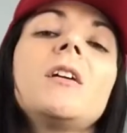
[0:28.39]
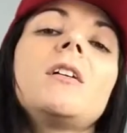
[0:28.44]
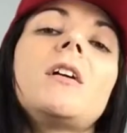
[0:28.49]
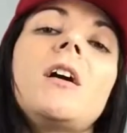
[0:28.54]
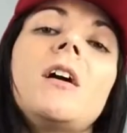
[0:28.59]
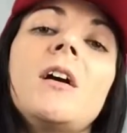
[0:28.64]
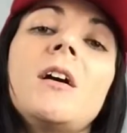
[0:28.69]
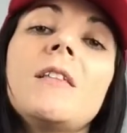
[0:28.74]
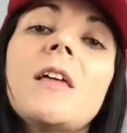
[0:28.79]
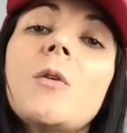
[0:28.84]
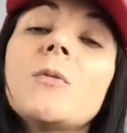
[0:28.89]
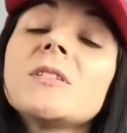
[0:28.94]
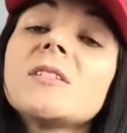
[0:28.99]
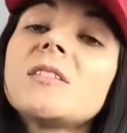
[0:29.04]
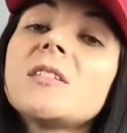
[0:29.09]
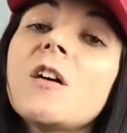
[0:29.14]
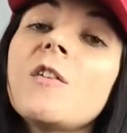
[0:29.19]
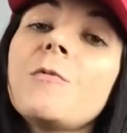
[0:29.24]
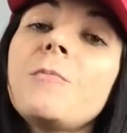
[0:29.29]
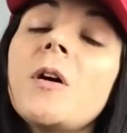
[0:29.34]
That was
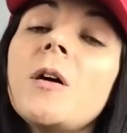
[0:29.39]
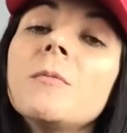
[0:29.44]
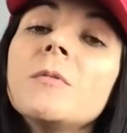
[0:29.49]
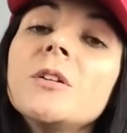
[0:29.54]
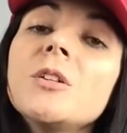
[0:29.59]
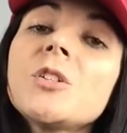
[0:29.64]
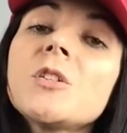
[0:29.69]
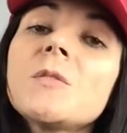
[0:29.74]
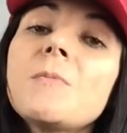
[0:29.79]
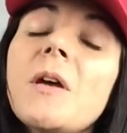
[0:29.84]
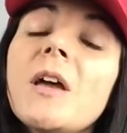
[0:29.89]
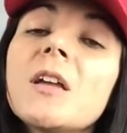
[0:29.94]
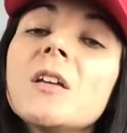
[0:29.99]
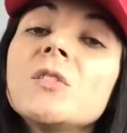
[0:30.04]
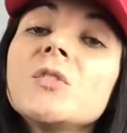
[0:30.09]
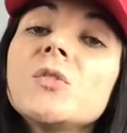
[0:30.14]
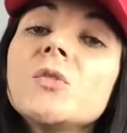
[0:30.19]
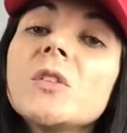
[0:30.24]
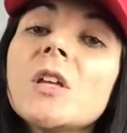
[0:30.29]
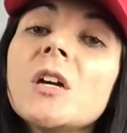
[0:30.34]
self-published back
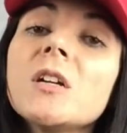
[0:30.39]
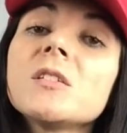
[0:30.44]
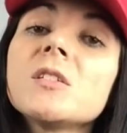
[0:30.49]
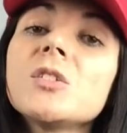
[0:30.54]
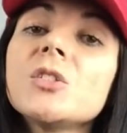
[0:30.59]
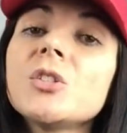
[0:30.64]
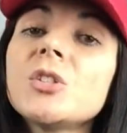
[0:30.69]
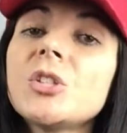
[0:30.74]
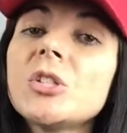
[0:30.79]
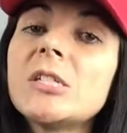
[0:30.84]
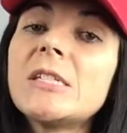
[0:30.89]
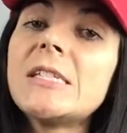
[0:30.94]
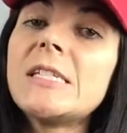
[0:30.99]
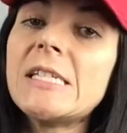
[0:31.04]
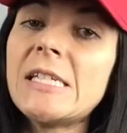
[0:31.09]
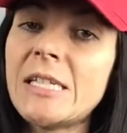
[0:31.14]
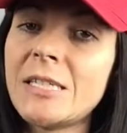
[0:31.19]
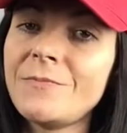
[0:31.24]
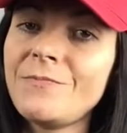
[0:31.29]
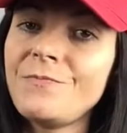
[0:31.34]
in
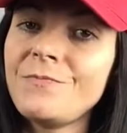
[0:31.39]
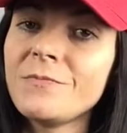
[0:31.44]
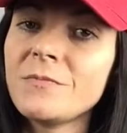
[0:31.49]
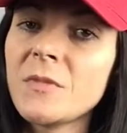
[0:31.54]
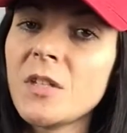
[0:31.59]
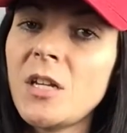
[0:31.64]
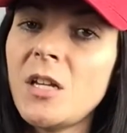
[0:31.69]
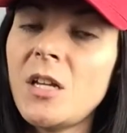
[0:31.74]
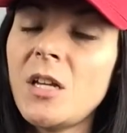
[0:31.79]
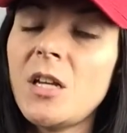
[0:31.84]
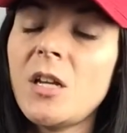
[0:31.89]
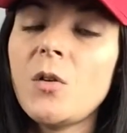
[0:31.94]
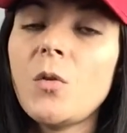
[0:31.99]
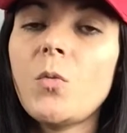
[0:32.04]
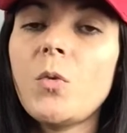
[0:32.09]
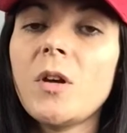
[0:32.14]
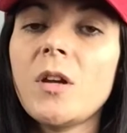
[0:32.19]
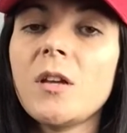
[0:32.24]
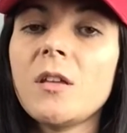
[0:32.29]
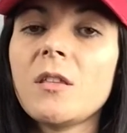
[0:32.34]
2013
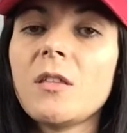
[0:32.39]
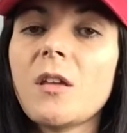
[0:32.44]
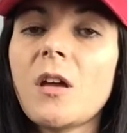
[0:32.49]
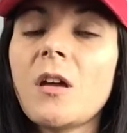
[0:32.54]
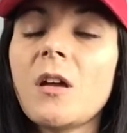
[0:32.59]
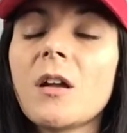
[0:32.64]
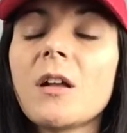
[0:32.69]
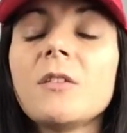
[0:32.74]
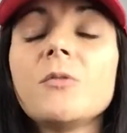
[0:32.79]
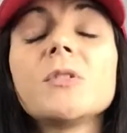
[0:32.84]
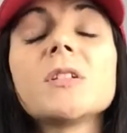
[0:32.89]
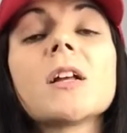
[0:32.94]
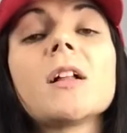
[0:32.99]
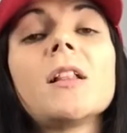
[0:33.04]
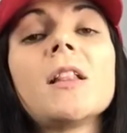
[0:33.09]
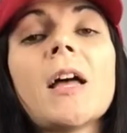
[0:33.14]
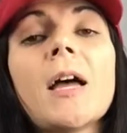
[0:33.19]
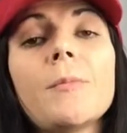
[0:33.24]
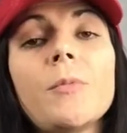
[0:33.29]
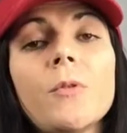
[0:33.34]
with, it was a
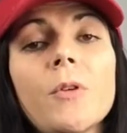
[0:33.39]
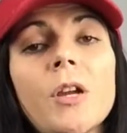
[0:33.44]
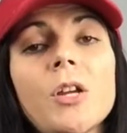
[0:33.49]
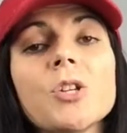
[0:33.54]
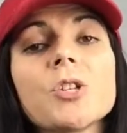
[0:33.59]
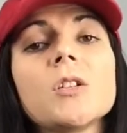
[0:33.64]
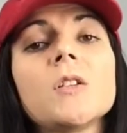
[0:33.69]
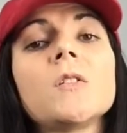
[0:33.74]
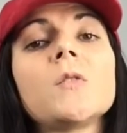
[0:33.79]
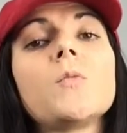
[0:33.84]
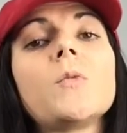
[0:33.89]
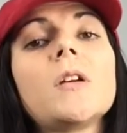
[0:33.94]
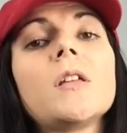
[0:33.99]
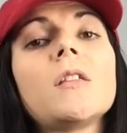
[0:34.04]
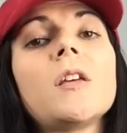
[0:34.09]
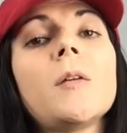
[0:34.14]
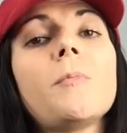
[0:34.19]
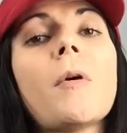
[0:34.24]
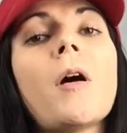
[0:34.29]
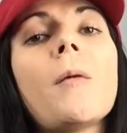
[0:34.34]
collaboration with
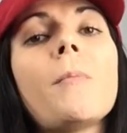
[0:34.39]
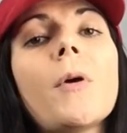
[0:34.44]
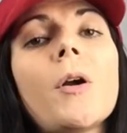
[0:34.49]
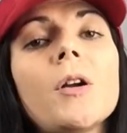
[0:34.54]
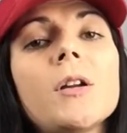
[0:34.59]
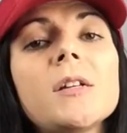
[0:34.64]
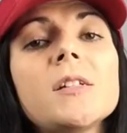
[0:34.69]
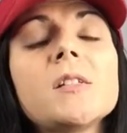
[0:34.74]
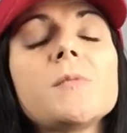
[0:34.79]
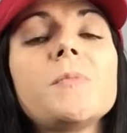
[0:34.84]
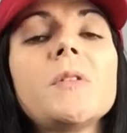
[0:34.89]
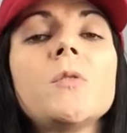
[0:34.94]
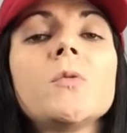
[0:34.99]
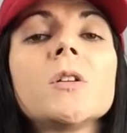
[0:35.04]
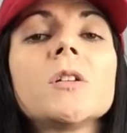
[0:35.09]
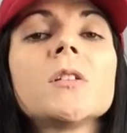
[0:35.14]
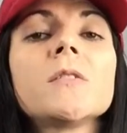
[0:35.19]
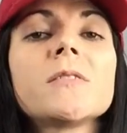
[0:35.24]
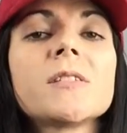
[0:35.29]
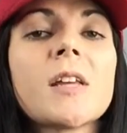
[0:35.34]
hip-hop artist Be
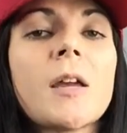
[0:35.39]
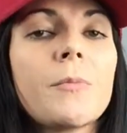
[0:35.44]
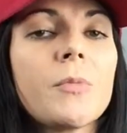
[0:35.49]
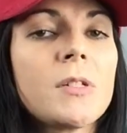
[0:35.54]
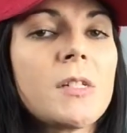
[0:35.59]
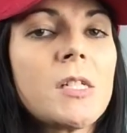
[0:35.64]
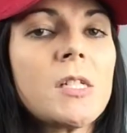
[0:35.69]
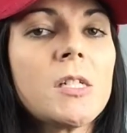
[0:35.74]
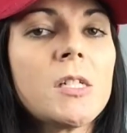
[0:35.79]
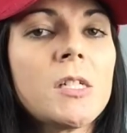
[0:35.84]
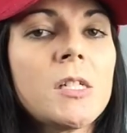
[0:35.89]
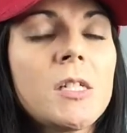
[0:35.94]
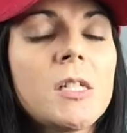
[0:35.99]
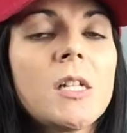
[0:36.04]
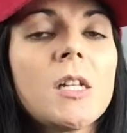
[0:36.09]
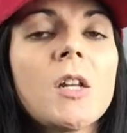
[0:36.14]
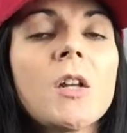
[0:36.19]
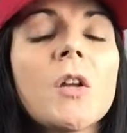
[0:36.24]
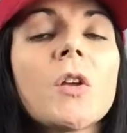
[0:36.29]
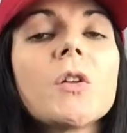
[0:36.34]
Real of Cypress Hill,
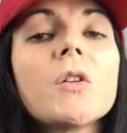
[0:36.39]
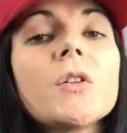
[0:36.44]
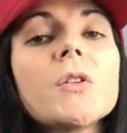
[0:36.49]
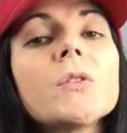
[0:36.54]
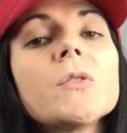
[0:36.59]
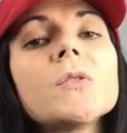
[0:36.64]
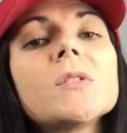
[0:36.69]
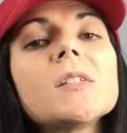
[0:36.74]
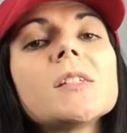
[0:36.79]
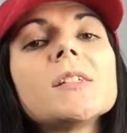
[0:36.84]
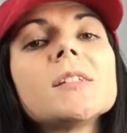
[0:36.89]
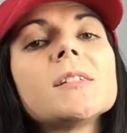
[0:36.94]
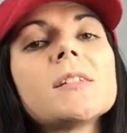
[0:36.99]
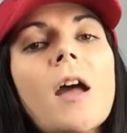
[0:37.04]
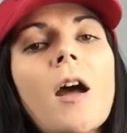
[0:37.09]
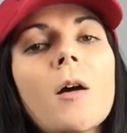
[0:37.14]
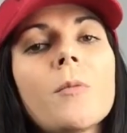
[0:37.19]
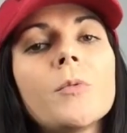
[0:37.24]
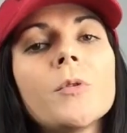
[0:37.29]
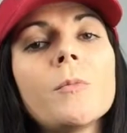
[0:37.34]
and it includes his
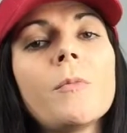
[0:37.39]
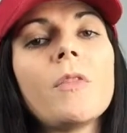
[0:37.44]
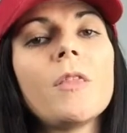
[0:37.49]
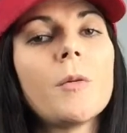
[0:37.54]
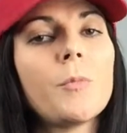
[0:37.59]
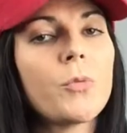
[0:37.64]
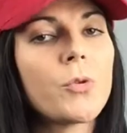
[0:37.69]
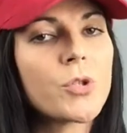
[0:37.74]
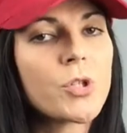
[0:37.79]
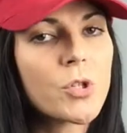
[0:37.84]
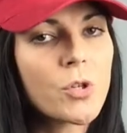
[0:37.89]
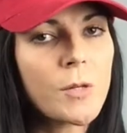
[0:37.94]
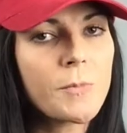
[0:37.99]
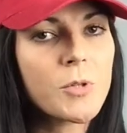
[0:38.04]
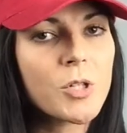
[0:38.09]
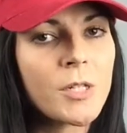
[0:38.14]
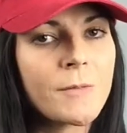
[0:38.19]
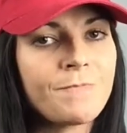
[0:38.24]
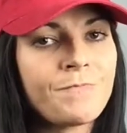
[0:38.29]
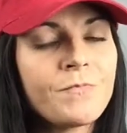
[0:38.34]
album, The
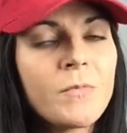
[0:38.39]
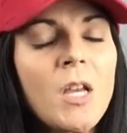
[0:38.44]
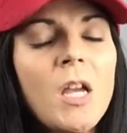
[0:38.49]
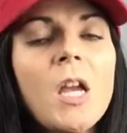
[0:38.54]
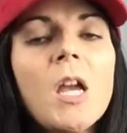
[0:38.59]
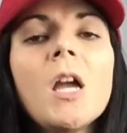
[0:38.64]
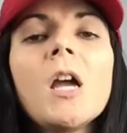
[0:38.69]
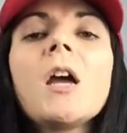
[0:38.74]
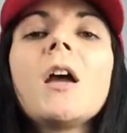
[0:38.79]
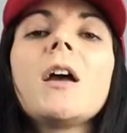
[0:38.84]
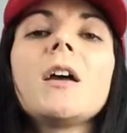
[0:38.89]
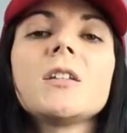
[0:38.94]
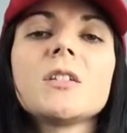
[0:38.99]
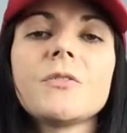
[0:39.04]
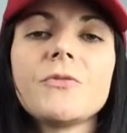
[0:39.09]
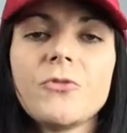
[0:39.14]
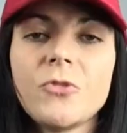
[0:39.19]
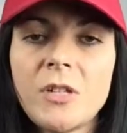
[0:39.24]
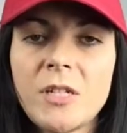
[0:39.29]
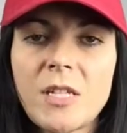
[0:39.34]
Prescription, as
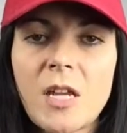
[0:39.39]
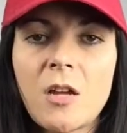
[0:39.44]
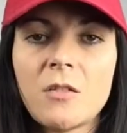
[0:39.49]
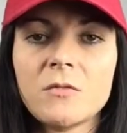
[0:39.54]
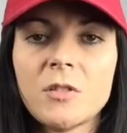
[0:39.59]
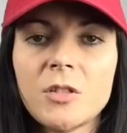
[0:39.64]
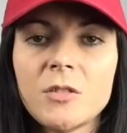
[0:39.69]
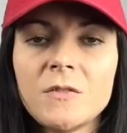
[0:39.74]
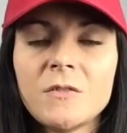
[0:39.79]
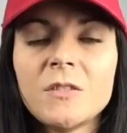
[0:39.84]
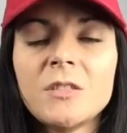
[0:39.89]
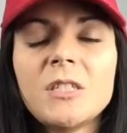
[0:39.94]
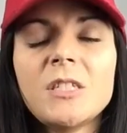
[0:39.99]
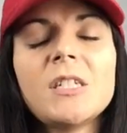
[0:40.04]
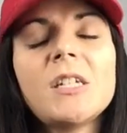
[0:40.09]
a free download.